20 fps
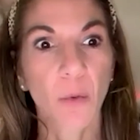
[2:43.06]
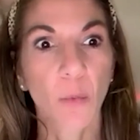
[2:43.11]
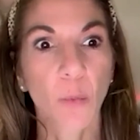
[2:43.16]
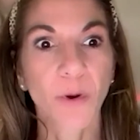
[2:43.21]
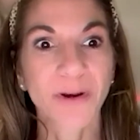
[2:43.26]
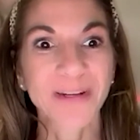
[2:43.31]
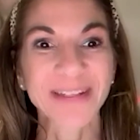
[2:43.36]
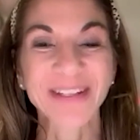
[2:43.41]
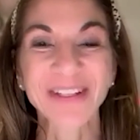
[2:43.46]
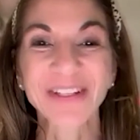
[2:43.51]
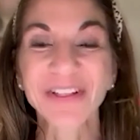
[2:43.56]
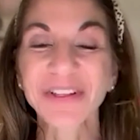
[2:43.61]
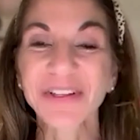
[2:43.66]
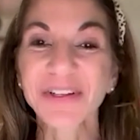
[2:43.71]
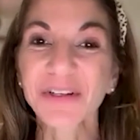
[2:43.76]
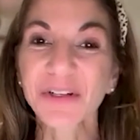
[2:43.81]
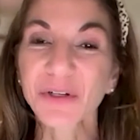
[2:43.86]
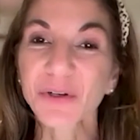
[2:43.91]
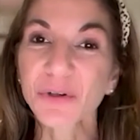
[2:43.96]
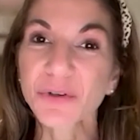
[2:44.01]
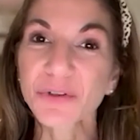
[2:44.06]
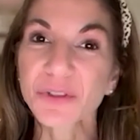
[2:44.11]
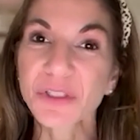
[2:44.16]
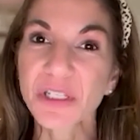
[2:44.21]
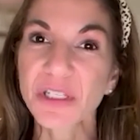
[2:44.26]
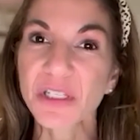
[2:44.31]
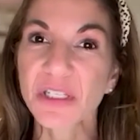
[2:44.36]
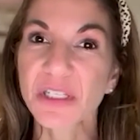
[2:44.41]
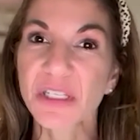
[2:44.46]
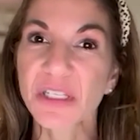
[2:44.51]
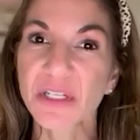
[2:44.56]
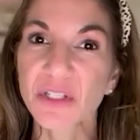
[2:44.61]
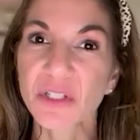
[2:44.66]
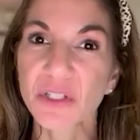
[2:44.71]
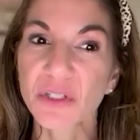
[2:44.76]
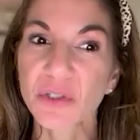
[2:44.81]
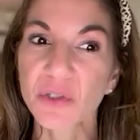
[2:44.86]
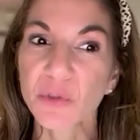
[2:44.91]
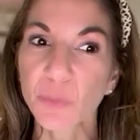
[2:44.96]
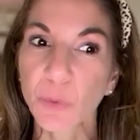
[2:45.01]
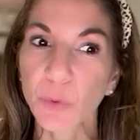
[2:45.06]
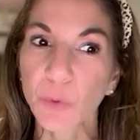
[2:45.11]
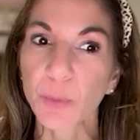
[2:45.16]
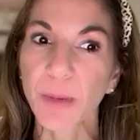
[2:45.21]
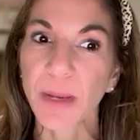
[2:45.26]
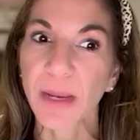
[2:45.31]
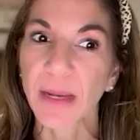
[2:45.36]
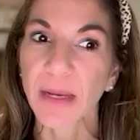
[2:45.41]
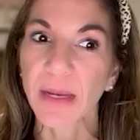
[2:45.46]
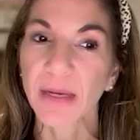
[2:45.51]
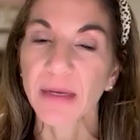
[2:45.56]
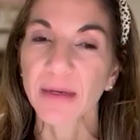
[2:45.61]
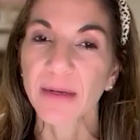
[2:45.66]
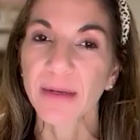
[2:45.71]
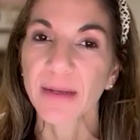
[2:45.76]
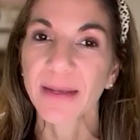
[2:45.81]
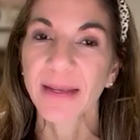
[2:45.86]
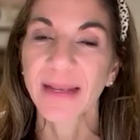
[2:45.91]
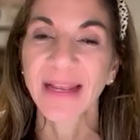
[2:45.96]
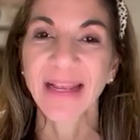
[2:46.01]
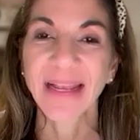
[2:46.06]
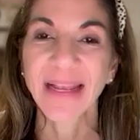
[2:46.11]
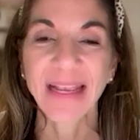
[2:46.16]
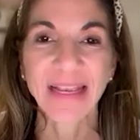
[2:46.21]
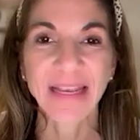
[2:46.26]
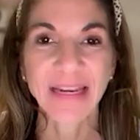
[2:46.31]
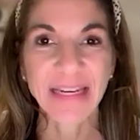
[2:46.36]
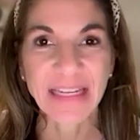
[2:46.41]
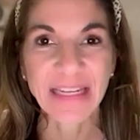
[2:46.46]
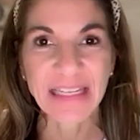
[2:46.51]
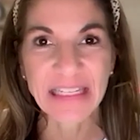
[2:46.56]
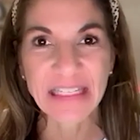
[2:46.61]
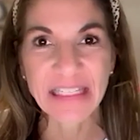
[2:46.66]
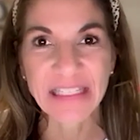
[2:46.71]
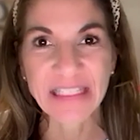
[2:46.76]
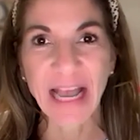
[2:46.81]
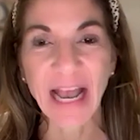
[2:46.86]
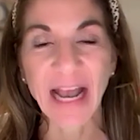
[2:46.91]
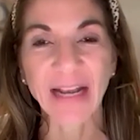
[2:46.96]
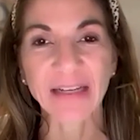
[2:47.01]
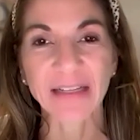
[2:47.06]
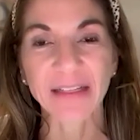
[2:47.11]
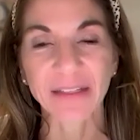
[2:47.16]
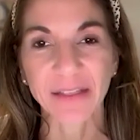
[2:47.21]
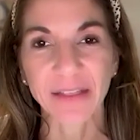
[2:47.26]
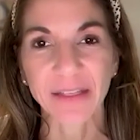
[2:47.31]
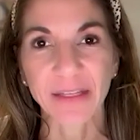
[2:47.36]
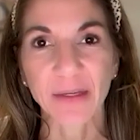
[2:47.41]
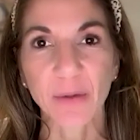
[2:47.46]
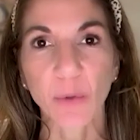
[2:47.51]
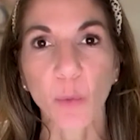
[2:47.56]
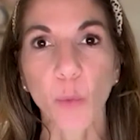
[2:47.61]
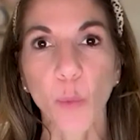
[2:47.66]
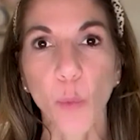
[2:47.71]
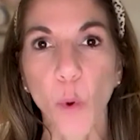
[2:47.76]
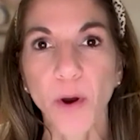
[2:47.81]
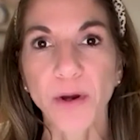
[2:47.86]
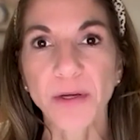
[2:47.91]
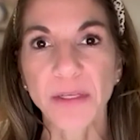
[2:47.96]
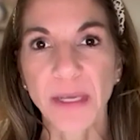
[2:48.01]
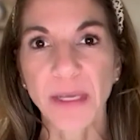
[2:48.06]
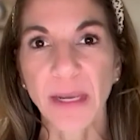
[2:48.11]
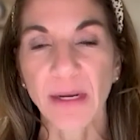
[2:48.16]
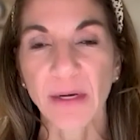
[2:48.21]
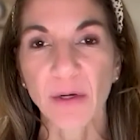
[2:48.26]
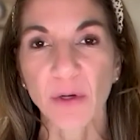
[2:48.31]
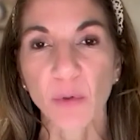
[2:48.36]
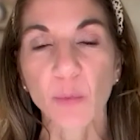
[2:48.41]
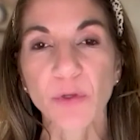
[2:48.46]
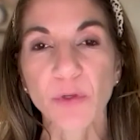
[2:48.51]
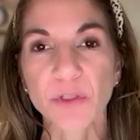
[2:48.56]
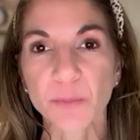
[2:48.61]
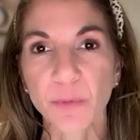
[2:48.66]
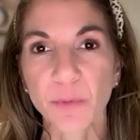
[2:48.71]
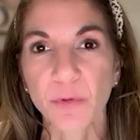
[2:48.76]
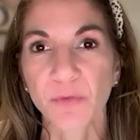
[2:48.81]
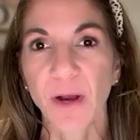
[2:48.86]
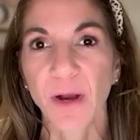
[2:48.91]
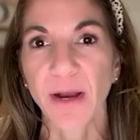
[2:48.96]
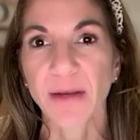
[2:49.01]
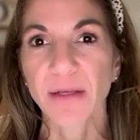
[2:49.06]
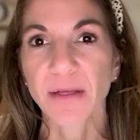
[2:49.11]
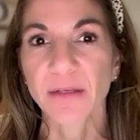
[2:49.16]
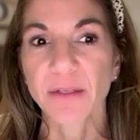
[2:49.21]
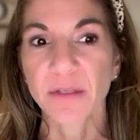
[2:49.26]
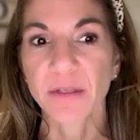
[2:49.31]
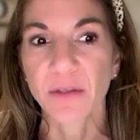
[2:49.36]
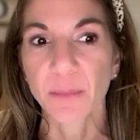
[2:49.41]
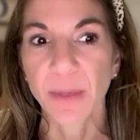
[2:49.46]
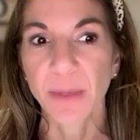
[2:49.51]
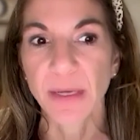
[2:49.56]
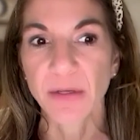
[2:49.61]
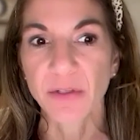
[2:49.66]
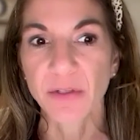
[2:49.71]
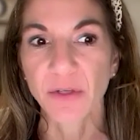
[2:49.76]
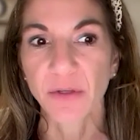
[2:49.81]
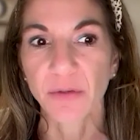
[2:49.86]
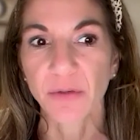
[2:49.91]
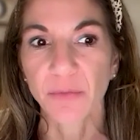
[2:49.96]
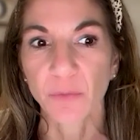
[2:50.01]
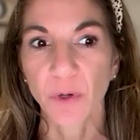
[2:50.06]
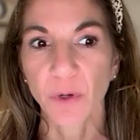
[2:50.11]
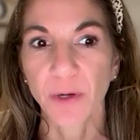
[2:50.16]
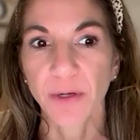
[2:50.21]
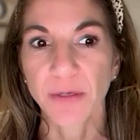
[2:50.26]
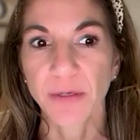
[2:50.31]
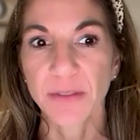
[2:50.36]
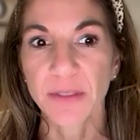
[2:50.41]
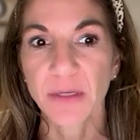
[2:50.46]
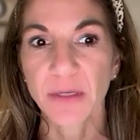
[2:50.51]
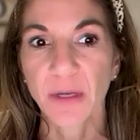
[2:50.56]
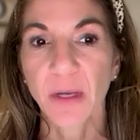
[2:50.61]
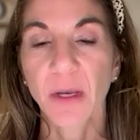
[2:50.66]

what clinical decisions were made, and exactly what care was provided to the patient, right?